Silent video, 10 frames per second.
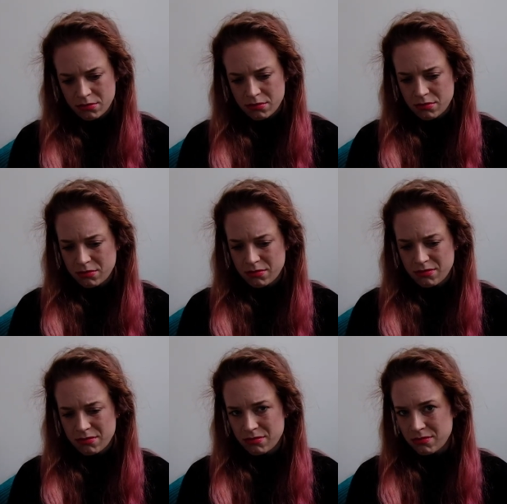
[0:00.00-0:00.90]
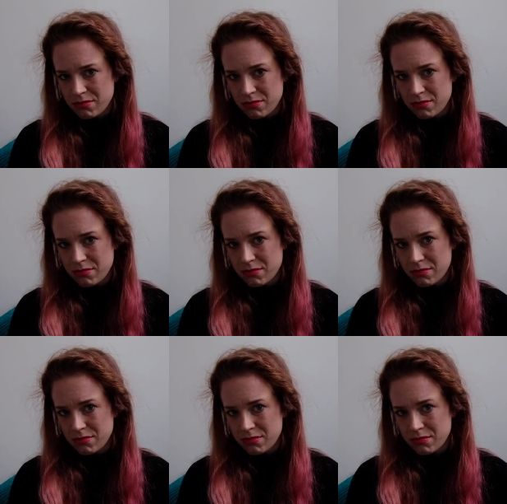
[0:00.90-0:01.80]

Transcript: (silence)